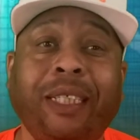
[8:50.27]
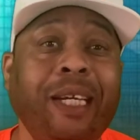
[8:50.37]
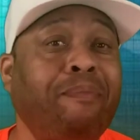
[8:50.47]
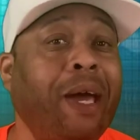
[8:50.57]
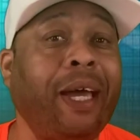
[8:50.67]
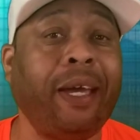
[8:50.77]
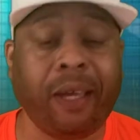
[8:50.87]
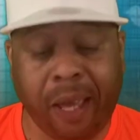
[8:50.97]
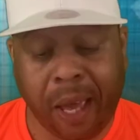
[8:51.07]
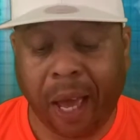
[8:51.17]
Man.
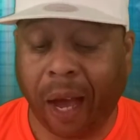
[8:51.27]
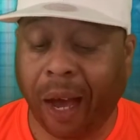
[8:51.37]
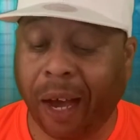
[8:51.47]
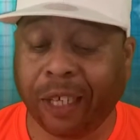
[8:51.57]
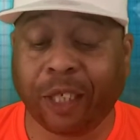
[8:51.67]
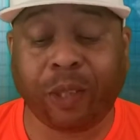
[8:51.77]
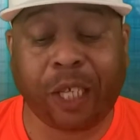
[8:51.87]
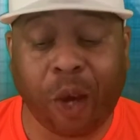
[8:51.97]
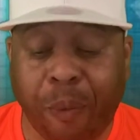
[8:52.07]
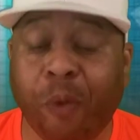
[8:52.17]
So
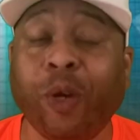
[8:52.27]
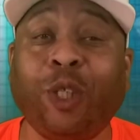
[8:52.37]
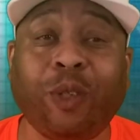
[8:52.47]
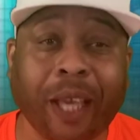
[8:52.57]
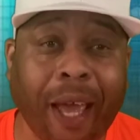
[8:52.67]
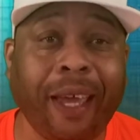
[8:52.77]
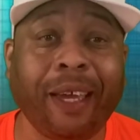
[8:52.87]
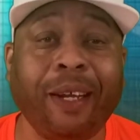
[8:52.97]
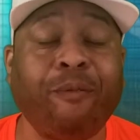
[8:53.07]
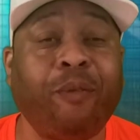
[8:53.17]
tell me what you think
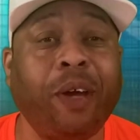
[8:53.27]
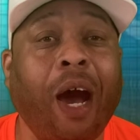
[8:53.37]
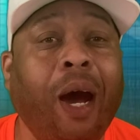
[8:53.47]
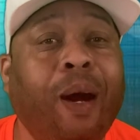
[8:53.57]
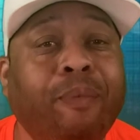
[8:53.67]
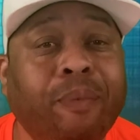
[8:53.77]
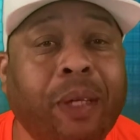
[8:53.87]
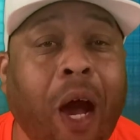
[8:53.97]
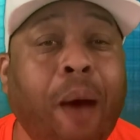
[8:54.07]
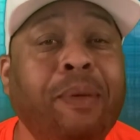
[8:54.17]
in the
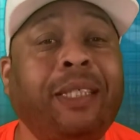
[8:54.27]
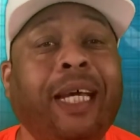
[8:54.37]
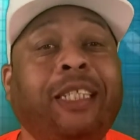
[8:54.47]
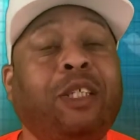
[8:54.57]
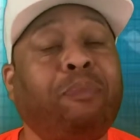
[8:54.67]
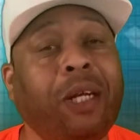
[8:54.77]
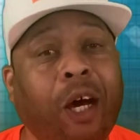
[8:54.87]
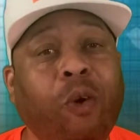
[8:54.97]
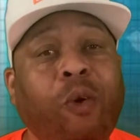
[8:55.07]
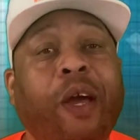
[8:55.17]
comment section
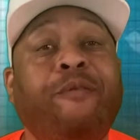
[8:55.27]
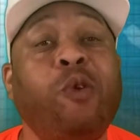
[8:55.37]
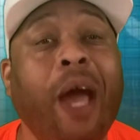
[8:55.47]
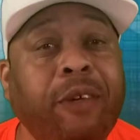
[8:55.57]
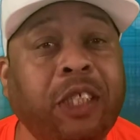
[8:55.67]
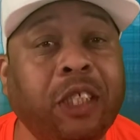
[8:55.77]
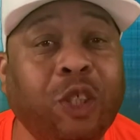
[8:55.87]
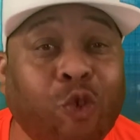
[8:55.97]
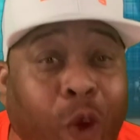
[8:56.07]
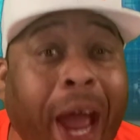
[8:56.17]
below. If you haven't
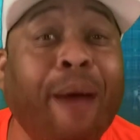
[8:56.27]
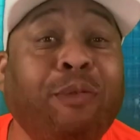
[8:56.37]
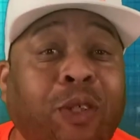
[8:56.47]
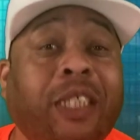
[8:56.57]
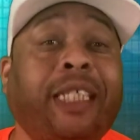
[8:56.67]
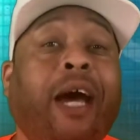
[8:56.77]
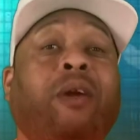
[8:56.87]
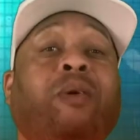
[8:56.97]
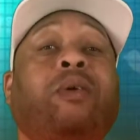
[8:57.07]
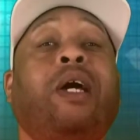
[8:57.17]
subscribed to the
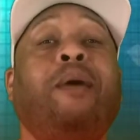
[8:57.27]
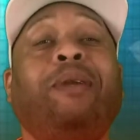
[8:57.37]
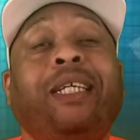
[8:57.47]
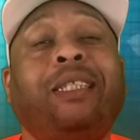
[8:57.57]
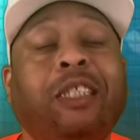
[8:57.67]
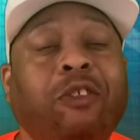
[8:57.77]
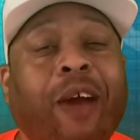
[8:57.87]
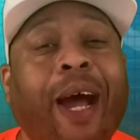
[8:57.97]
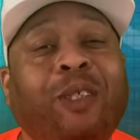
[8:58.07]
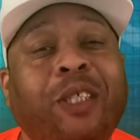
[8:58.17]
channel, please
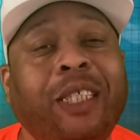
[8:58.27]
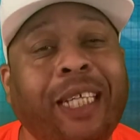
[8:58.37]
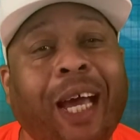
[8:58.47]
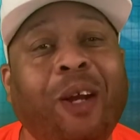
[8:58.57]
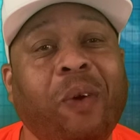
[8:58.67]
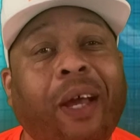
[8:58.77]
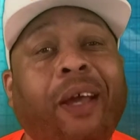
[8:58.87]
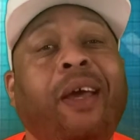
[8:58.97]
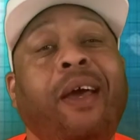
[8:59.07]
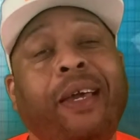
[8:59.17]
subscribe to the channel
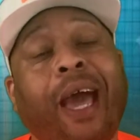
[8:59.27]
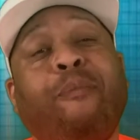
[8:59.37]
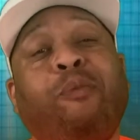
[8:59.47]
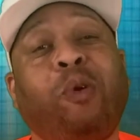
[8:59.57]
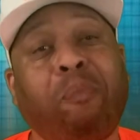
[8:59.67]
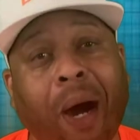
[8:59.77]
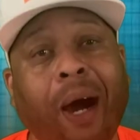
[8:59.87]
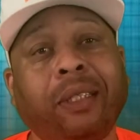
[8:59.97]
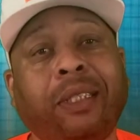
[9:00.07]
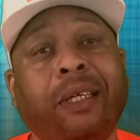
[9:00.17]
at Capital
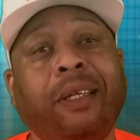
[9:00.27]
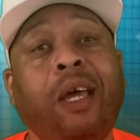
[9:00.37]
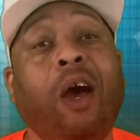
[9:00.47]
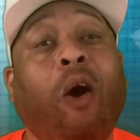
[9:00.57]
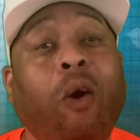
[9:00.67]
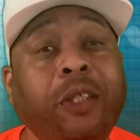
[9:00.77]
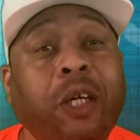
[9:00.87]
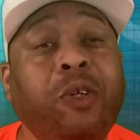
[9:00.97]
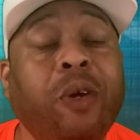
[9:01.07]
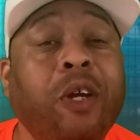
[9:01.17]
Boxing. Also,
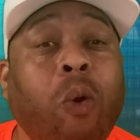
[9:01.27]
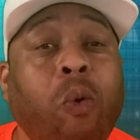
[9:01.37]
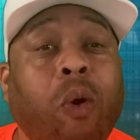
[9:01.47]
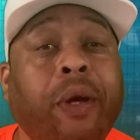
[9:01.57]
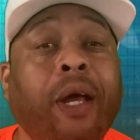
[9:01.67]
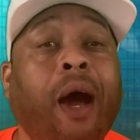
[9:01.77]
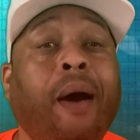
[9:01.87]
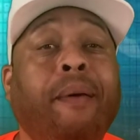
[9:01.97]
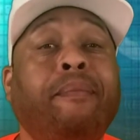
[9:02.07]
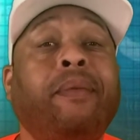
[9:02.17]
you can go
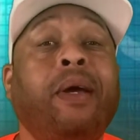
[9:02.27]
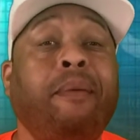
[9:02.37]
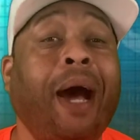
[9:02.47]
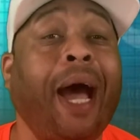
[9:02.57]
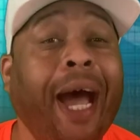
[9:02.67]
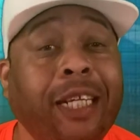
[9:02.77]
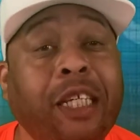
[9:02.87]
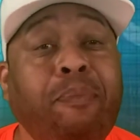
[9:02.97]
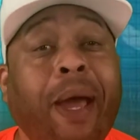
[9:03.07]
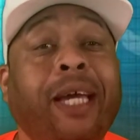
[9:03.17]
on my
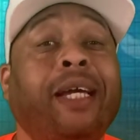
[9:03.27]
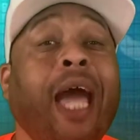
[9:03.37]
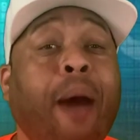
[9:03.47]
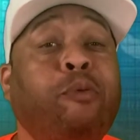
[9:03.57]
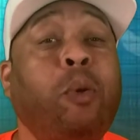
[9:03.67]
IG page at Capital